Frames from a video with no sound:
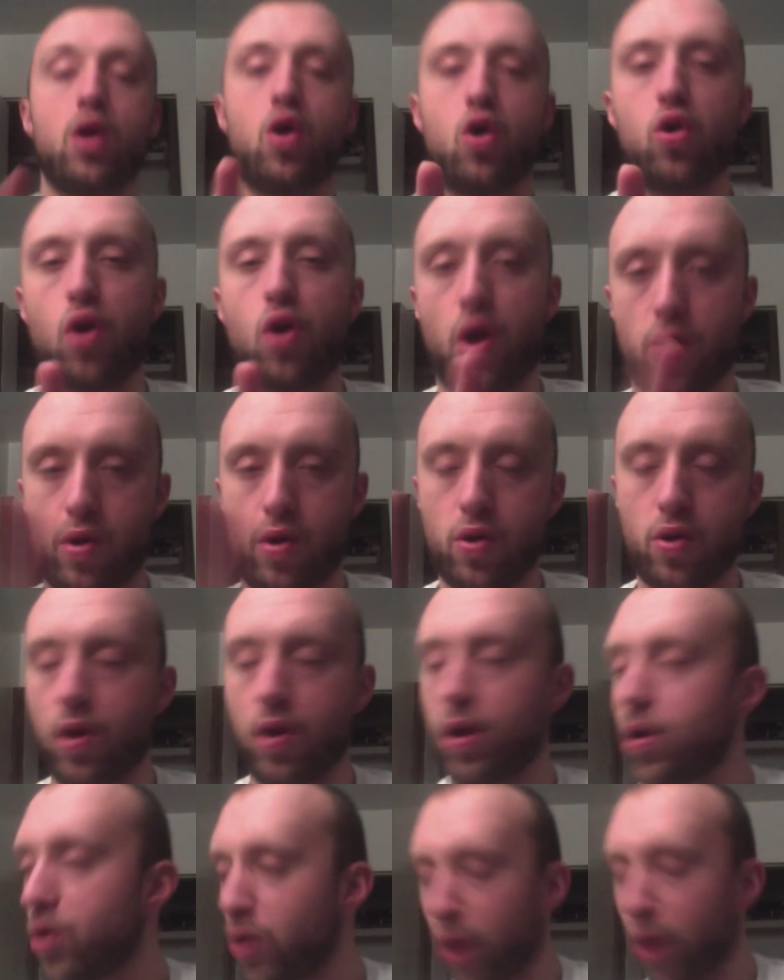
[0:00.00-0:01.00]
Hold
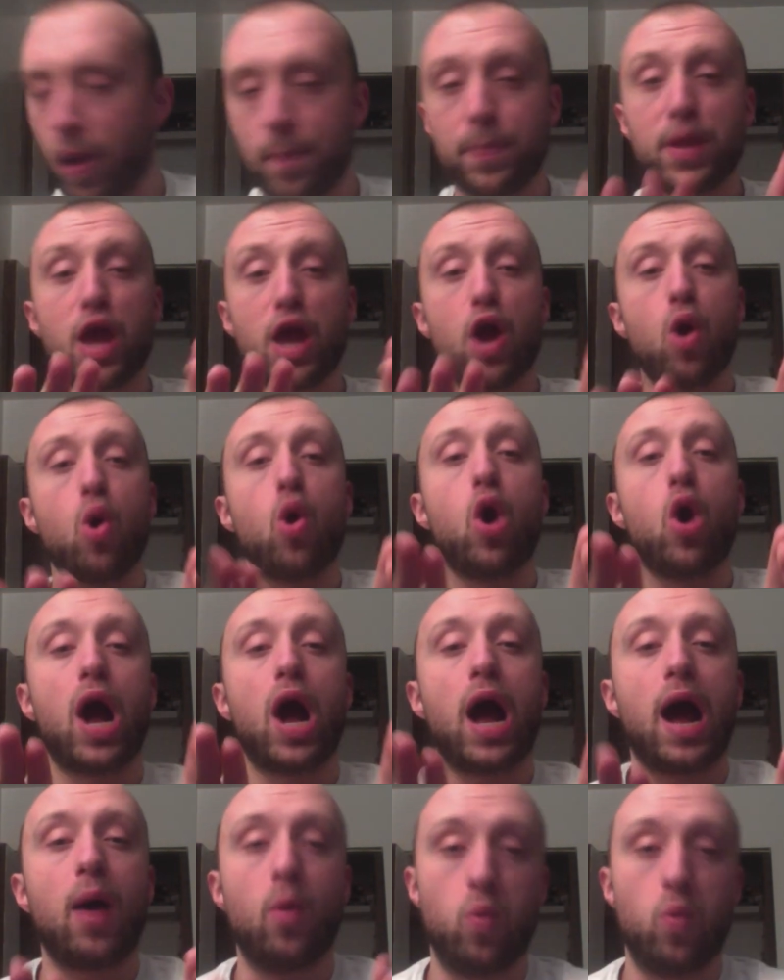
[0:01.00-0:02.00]
on.
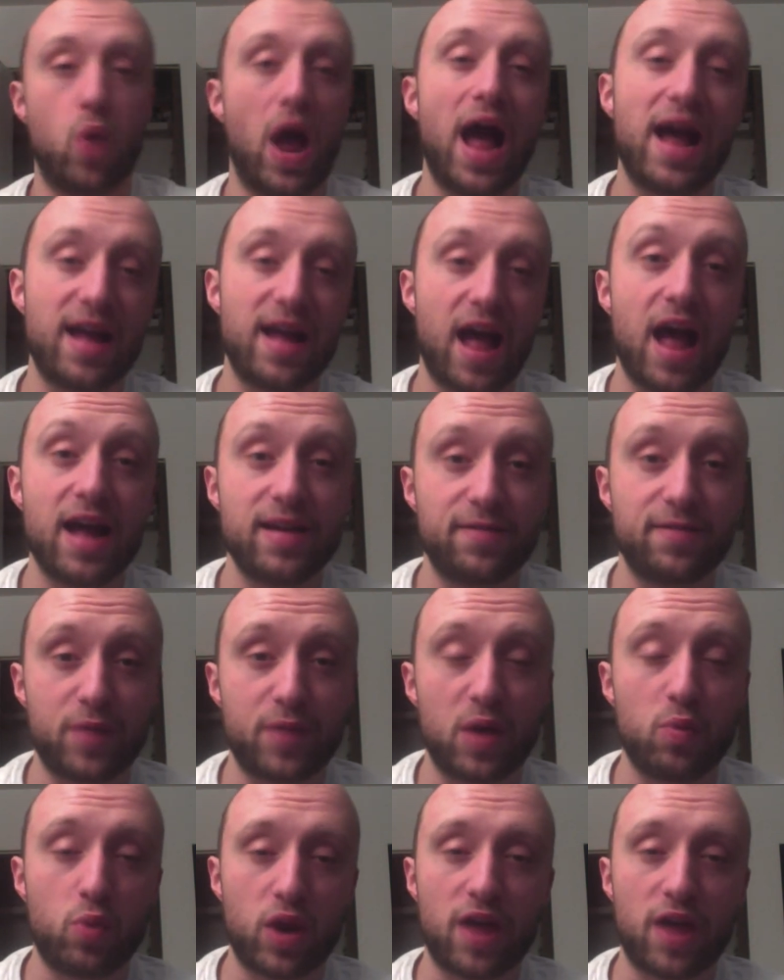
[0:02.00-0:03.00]

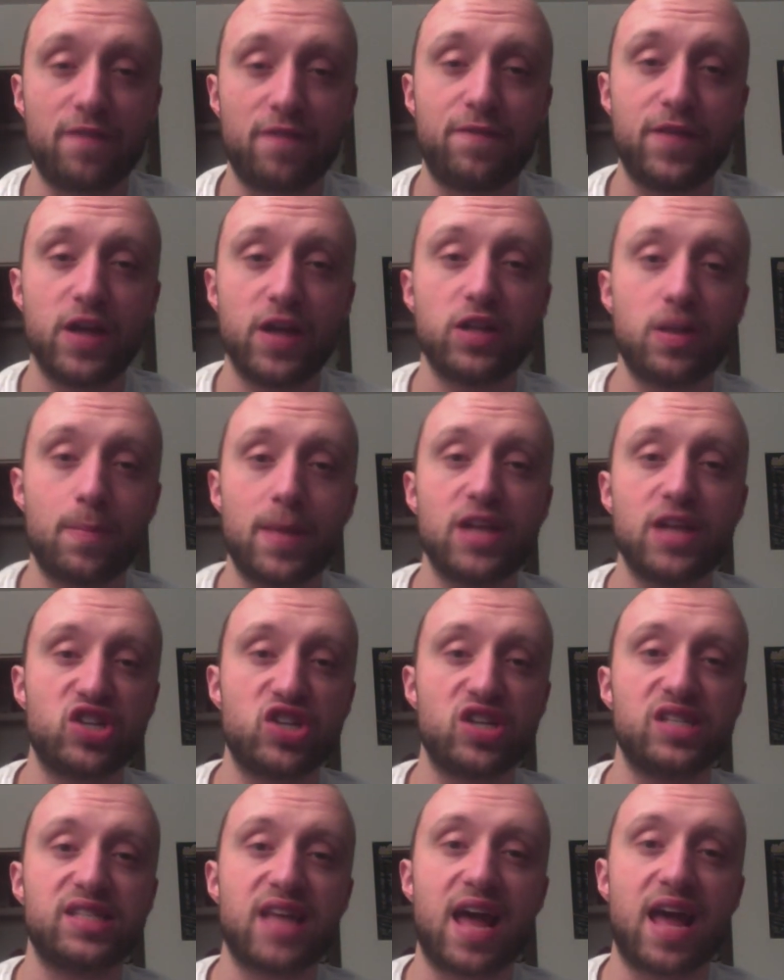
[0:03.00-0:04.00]
What I failed to mention
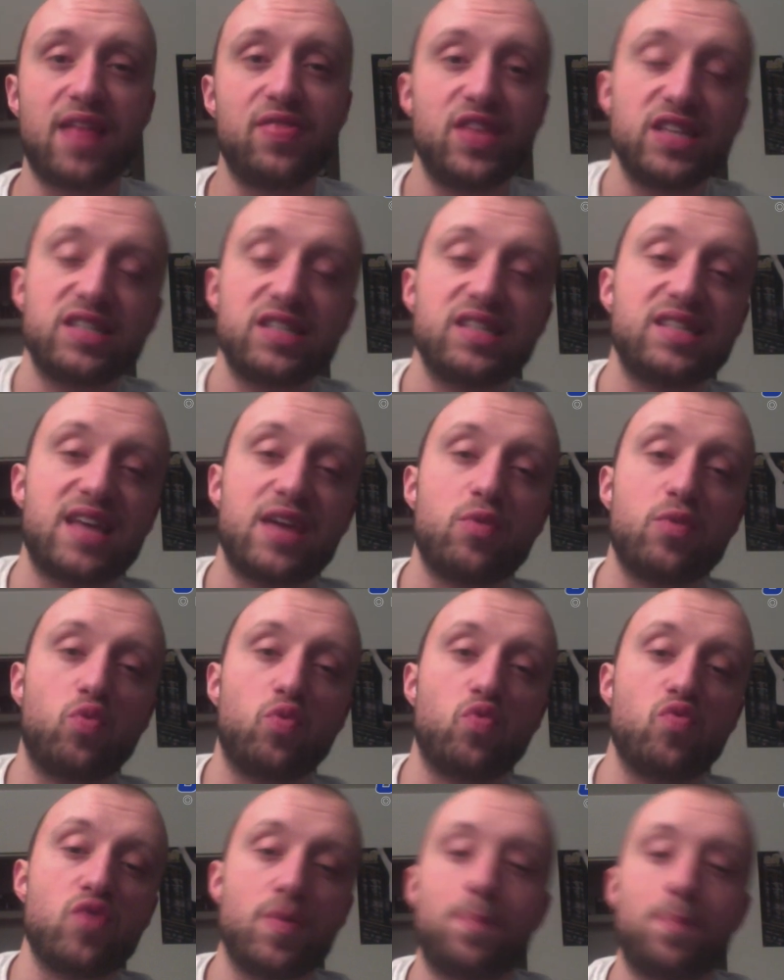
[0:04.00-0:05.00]
is that this is a
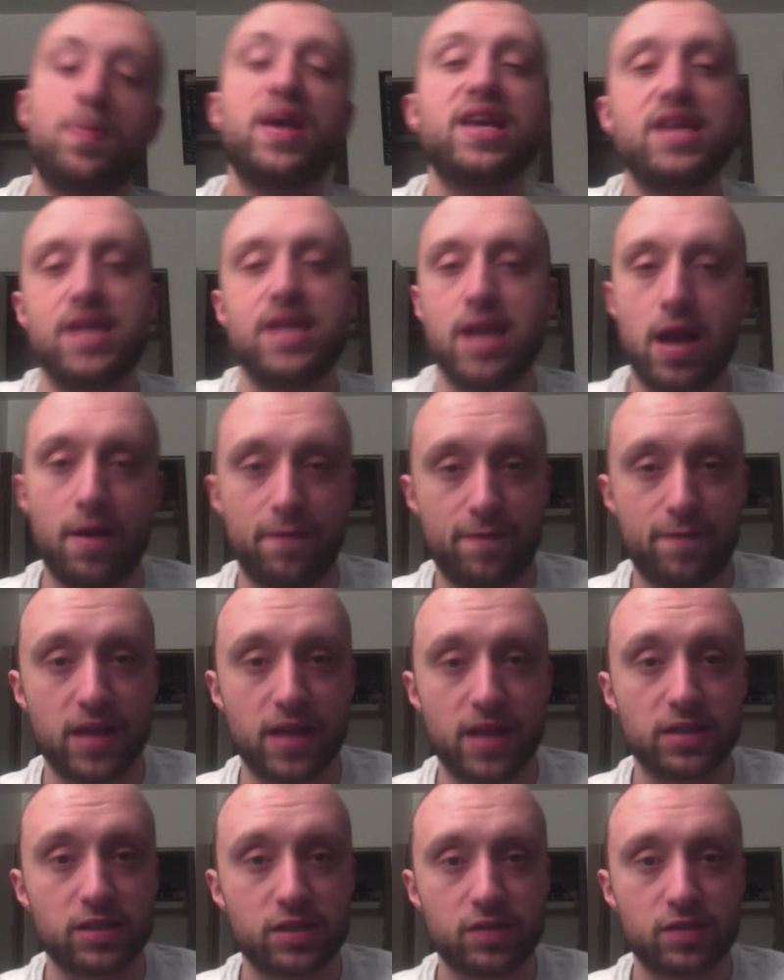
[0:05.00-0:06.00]
repeat
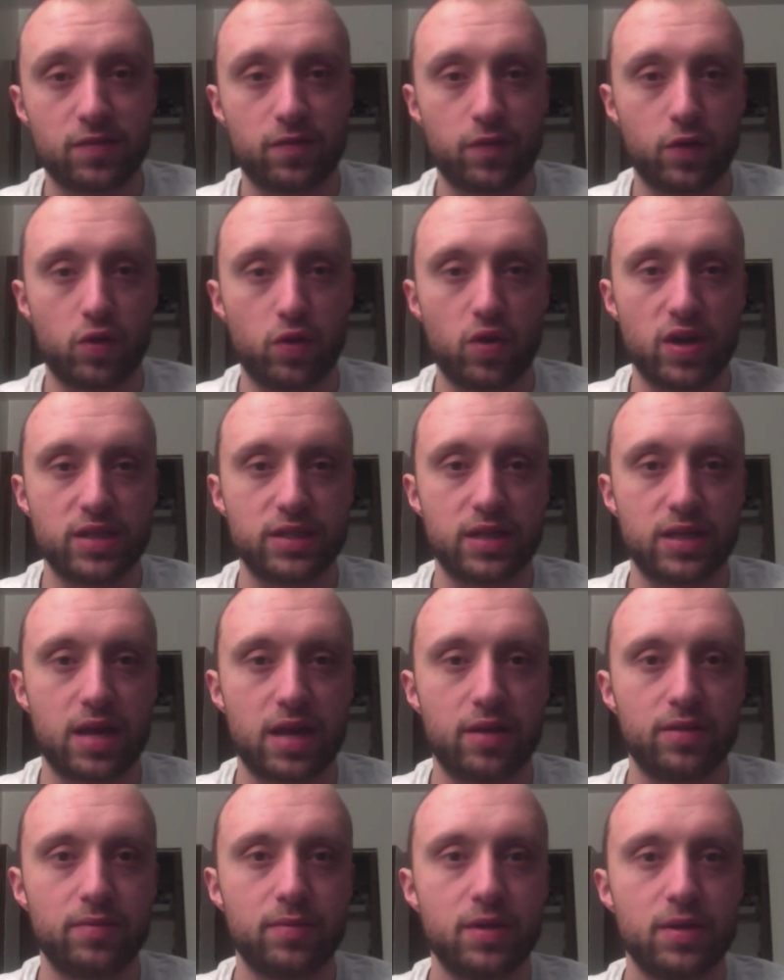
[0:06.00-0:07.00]
offense for Grayson Allen.
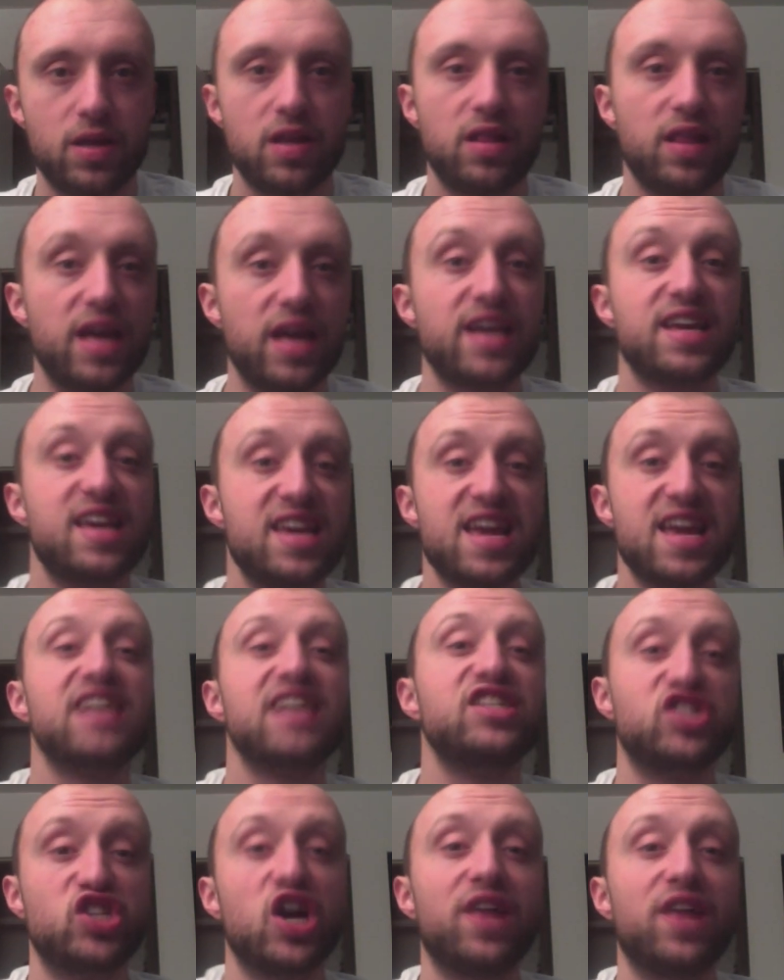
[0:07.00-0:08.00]
Like, he
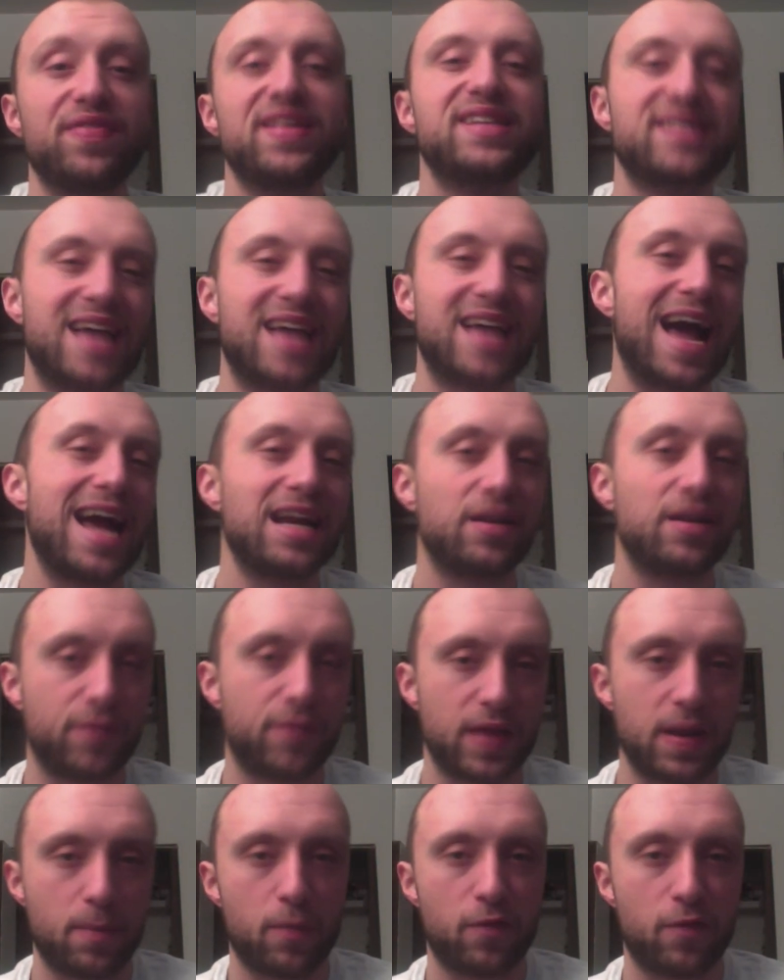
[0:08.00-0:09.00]
has done this kind of
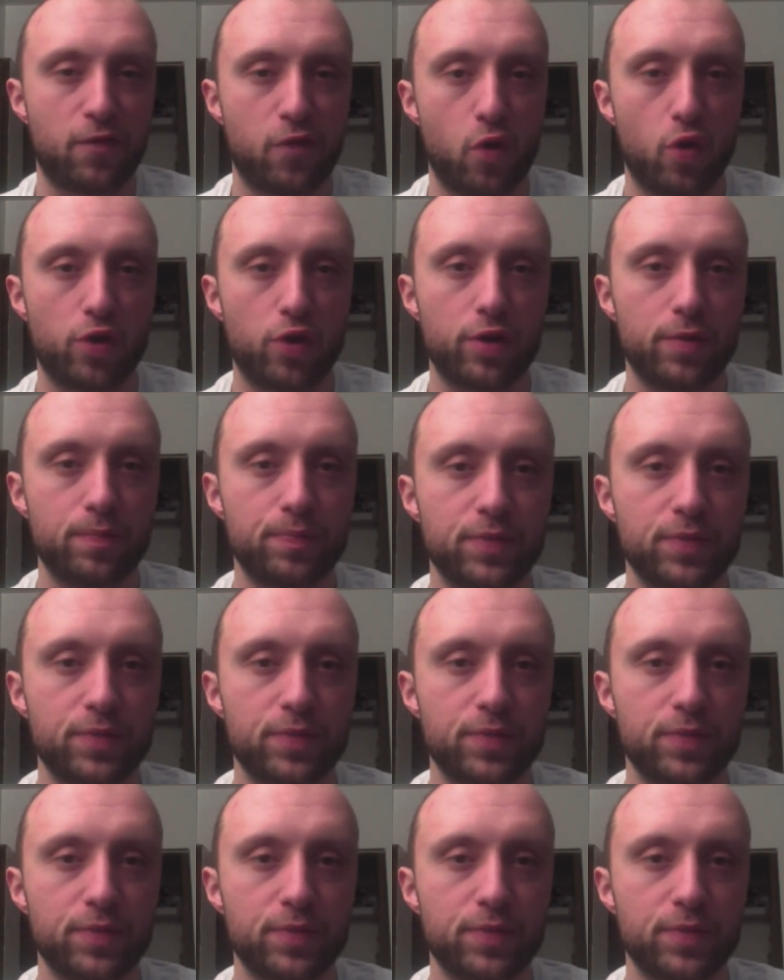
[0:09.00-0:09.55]
thing before.